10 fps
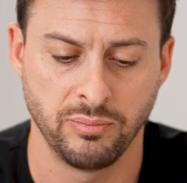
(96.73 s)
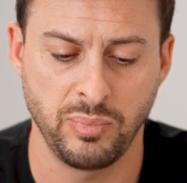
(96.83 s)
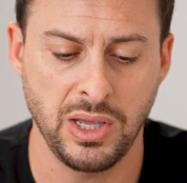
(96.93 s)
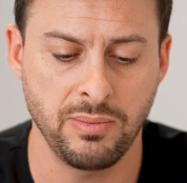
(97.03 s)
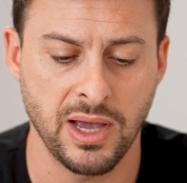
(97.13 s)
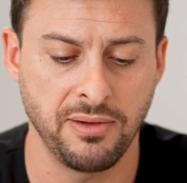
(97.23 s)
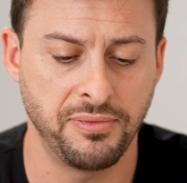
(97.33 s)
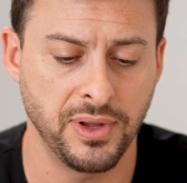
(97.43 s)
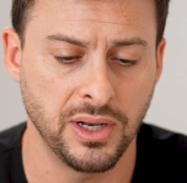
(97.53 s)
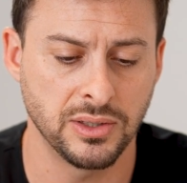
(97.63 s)
Be my
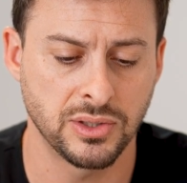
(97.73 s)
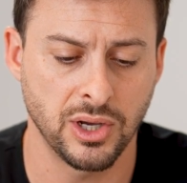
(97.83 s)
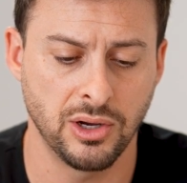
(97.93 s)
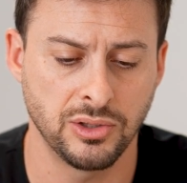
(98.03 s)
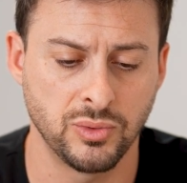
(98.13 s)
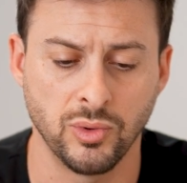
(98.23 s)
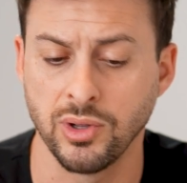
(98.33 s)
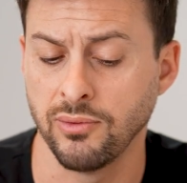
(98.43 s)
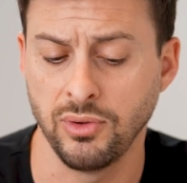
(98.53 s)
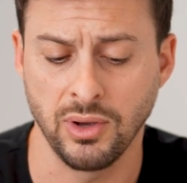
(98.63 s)
fitness coach will
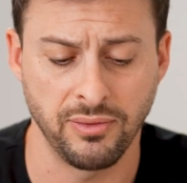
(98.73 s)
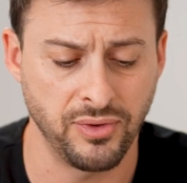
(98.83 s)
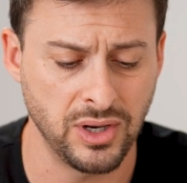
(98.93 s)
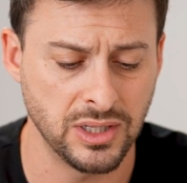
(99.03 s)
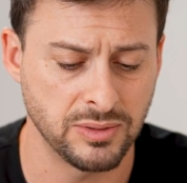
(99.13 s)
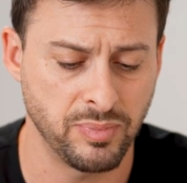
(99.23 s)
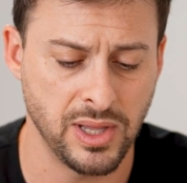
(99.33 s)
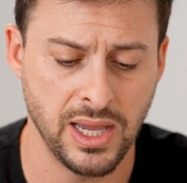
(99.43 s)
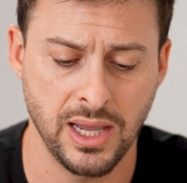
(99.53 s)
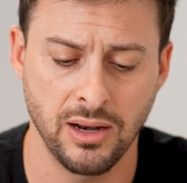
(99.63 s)
give you a fitness
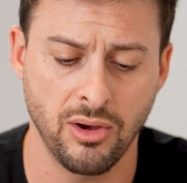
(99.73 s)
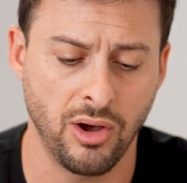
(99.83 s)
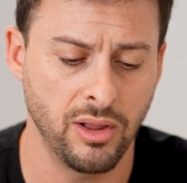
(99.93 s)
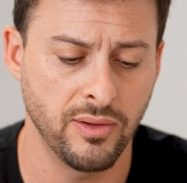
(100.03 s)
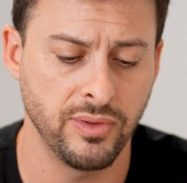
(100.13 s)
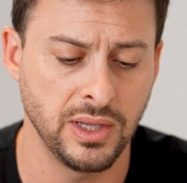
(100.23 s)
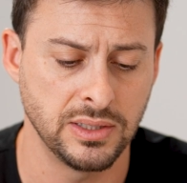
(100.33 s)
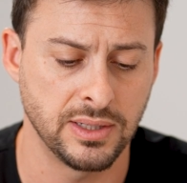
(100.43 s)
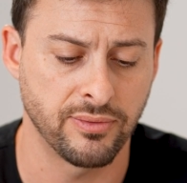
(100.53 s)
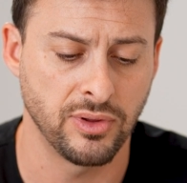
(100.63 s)
plan, all of
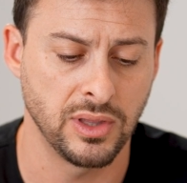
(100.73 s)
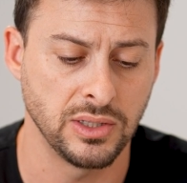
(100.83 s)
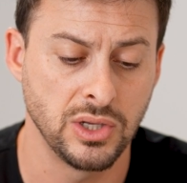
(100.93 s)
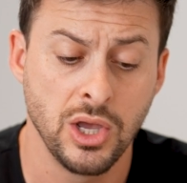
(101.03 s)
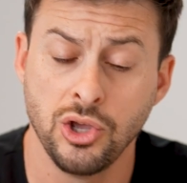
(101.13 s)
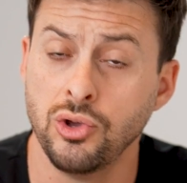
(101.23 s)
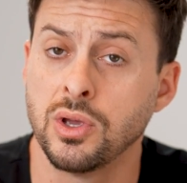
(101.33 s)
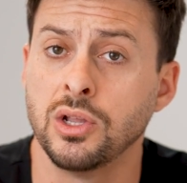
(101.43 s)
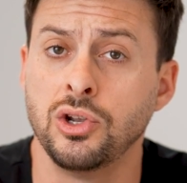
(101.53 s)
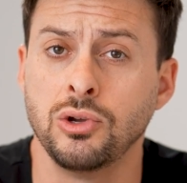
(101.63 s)
these different things you
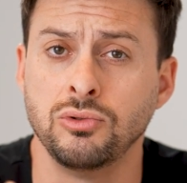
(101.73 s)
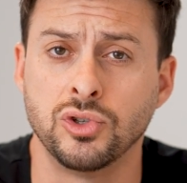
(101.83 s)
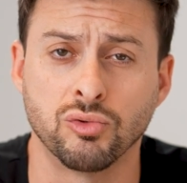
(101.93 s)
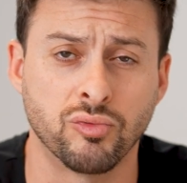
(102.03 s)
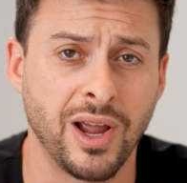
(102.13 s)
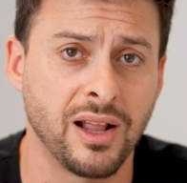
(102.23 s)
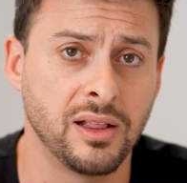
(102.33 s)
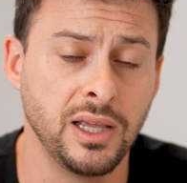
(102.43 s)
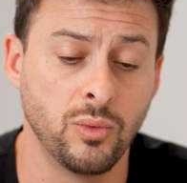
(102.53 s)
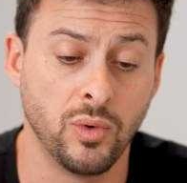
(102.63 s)
can do
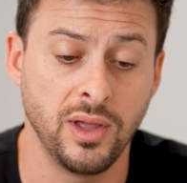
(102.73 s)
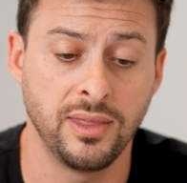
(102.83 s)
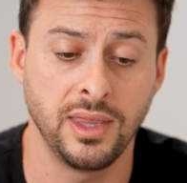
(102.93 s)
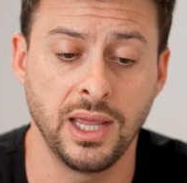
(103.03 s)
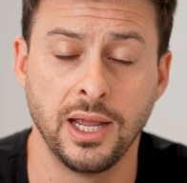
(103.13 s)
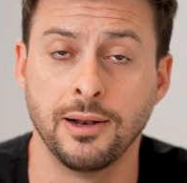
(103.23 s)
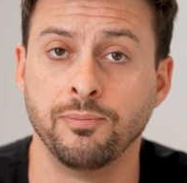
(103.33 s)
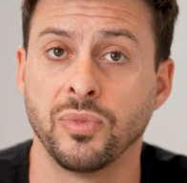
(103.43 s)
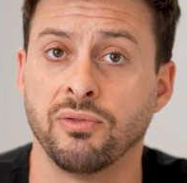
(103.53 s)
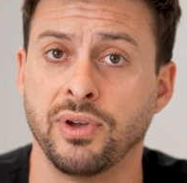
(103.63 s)
directly
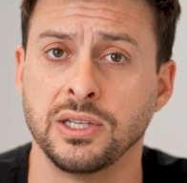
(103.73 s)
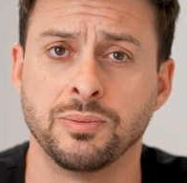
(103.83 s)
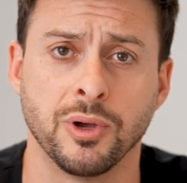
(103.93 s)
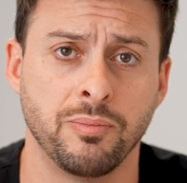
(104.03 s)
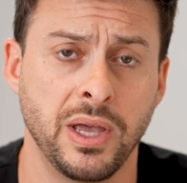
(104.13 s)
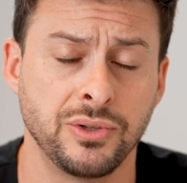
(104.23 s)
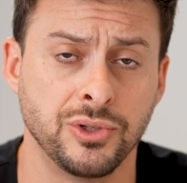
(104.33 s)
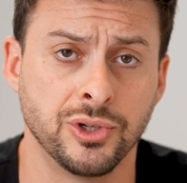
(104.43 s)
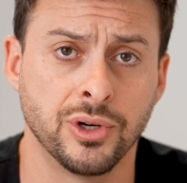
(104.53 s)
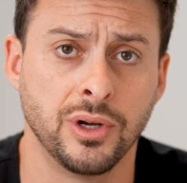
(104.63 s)
within Facebook
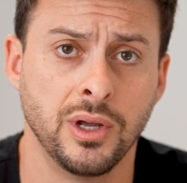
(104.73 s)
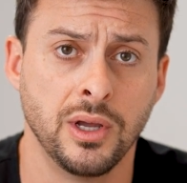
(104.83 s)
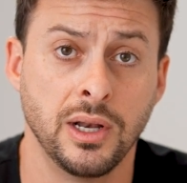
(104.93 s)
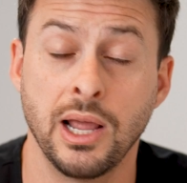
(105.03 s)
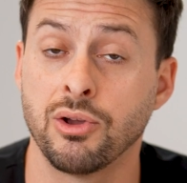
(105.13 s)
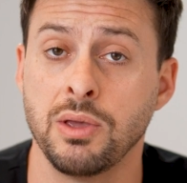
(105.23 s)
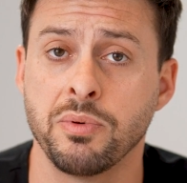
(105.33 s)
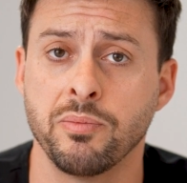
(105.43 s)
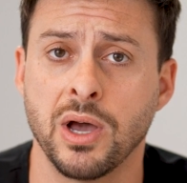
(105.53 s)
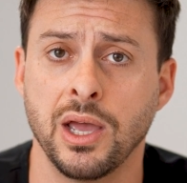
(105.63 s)
Messenger. Now, keep
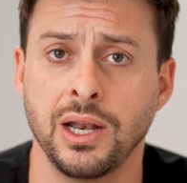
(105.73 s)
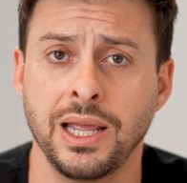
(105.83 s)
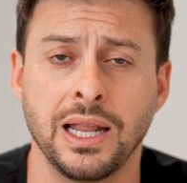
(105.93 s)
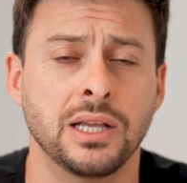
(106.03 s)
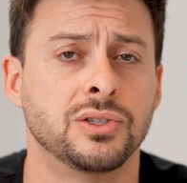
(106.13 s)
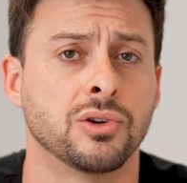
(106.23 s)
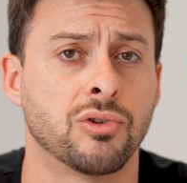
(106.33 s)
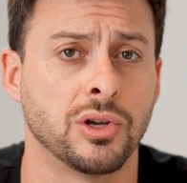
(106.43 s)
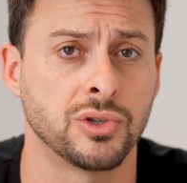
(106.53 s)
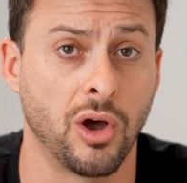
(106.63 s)
in mind, it is
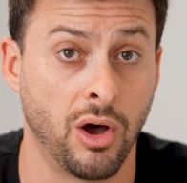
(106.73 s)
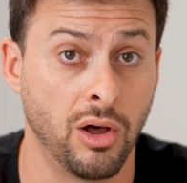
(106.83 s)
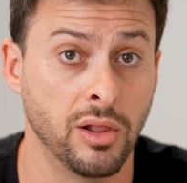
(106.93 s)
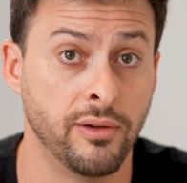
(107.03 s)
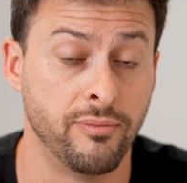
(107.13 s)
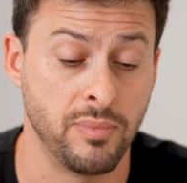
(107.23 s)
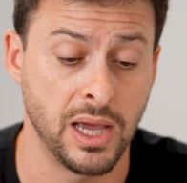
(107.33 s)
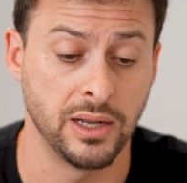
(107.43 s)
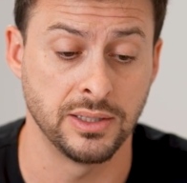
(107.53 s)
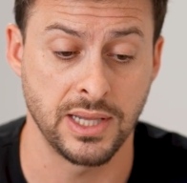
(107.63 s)
across all of
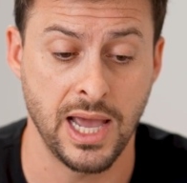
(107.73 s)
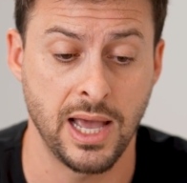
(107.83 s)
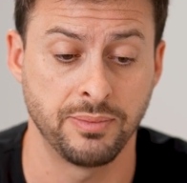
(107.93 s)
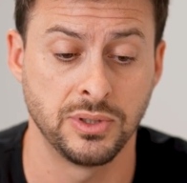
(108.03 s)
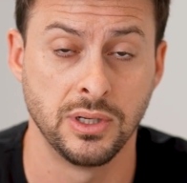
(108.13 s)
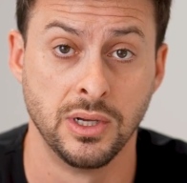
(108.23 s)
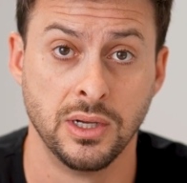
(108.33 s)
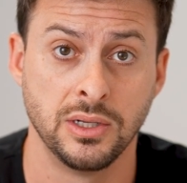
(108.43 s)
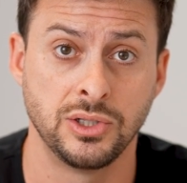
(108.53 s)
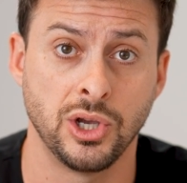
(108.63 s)
Meta's apps.
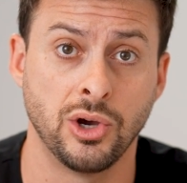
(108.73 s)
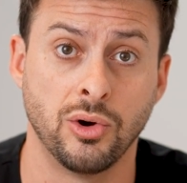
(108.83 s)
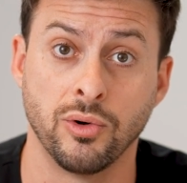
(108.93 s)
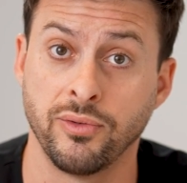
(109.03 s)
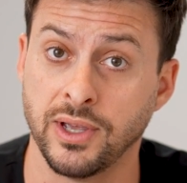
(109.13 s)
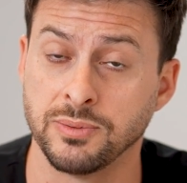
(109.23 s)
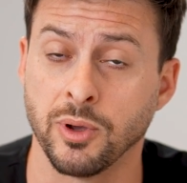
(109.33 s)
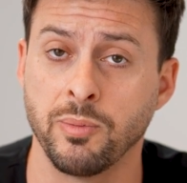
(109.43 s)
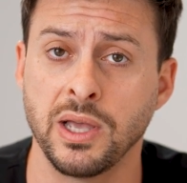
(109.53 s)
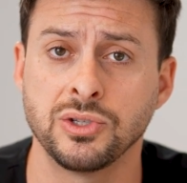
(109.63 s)
So
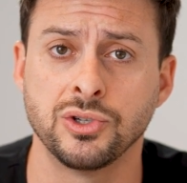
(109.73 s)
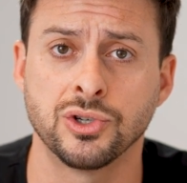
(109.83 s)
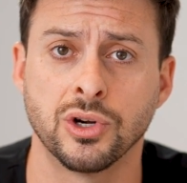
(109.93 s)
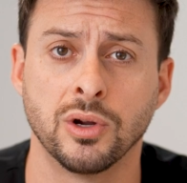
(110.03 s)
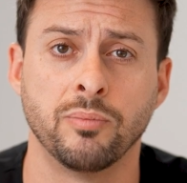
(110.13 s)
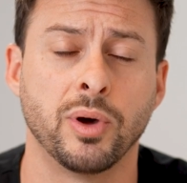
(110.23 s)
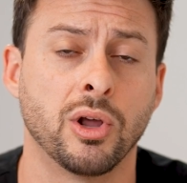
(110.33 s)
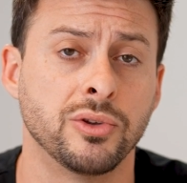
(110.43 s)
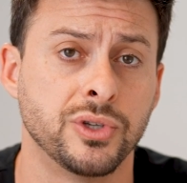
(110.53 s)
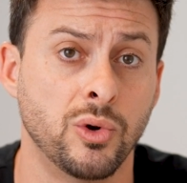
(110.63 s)
Facebook Messenger, but
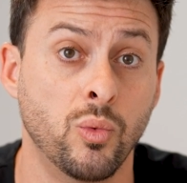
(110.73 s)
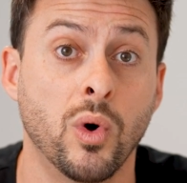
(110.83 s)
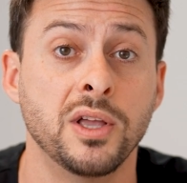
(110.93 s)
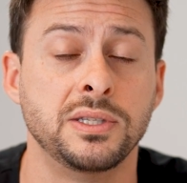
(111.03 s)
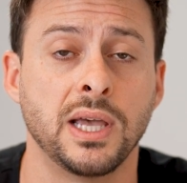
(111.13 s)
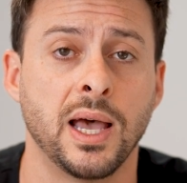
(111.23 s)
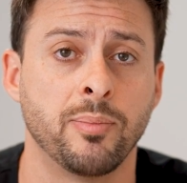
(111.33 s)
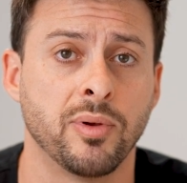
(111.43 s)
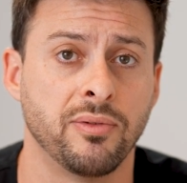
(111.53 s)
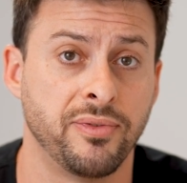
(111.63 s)
also
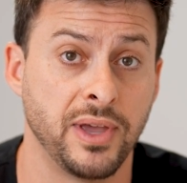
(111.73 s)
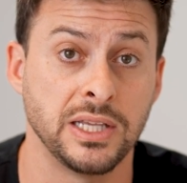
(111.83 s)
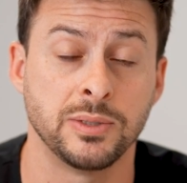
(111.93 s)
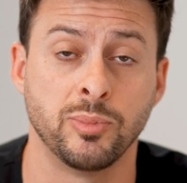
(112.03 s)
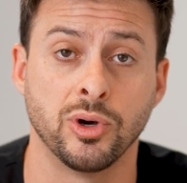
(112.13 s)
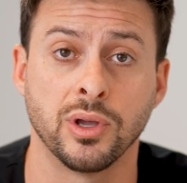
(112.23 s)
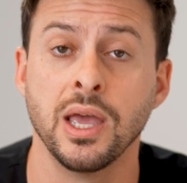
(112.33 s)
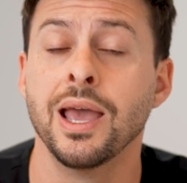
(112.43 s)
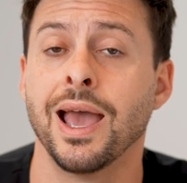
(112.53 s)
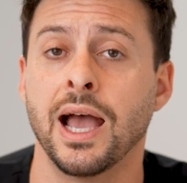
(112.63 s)
WhatsApp, Facebook,
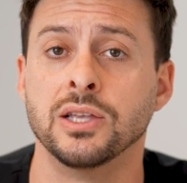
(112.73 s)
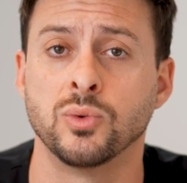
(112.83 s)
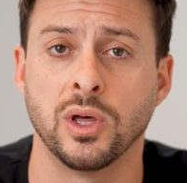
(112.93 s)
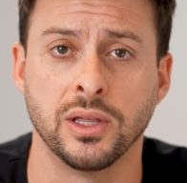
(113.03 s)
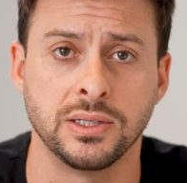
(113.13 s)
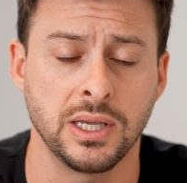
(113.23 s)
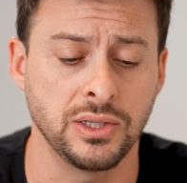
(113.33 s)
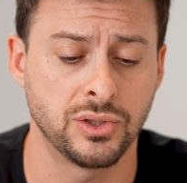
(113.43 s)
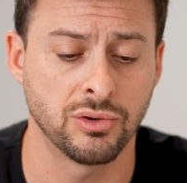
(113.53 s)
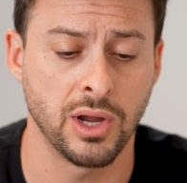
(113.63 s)
as well as
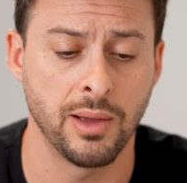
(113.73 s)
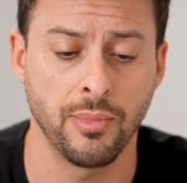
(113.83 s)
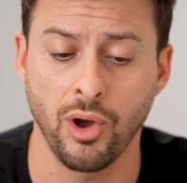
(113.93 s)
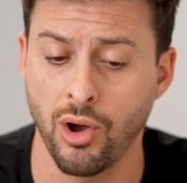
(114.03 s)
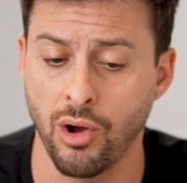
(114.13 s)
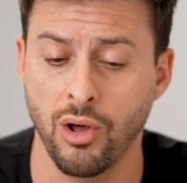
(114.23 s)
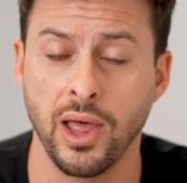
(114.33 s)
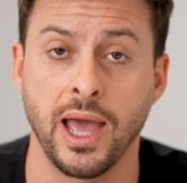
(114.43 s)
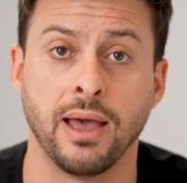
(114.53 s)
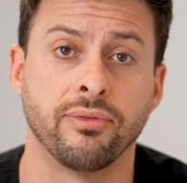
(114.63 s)
Instagram all
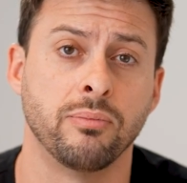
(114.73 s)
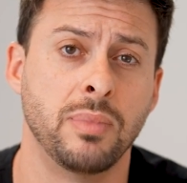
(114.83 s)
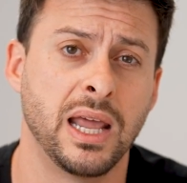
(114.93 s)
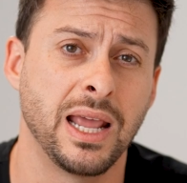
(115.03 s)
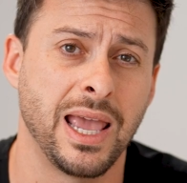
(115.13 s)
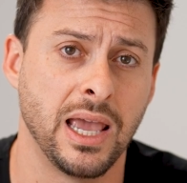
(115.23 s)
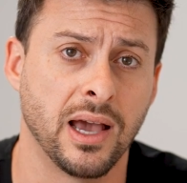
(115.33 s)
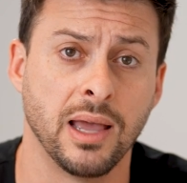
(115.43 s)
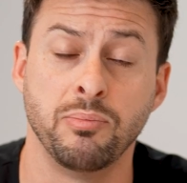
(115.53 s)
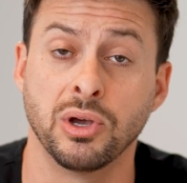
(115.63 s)
have Meta
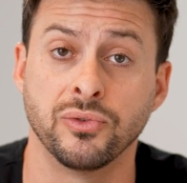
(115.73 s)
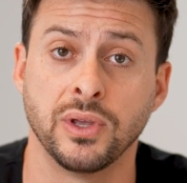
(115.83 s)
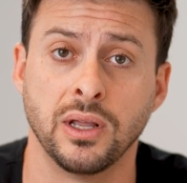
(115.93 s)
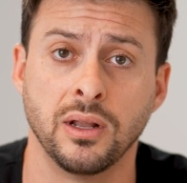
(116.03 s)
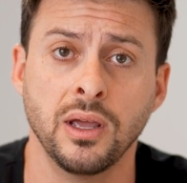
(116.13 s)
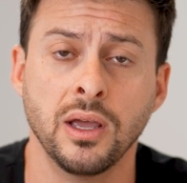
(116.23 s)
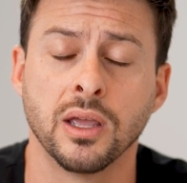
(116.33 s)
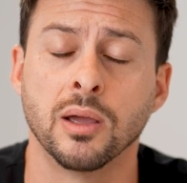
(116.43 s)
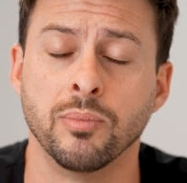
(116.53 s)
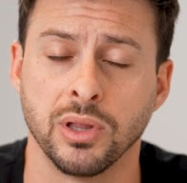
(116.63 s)
AI built in
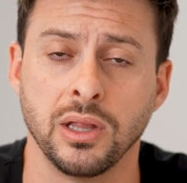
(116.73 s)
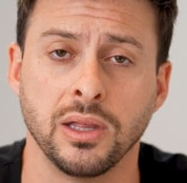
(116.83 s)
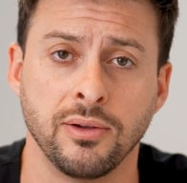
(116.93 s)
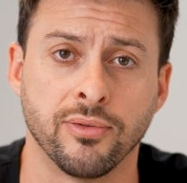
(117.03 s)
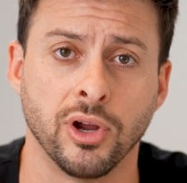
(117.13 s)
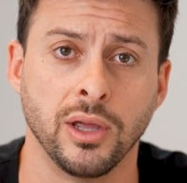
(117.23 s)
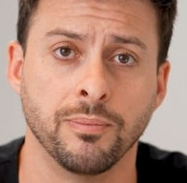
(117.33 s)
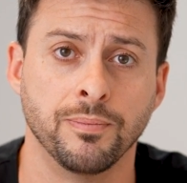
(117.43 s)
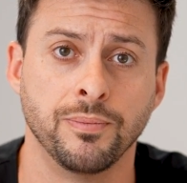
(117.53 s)
completely free.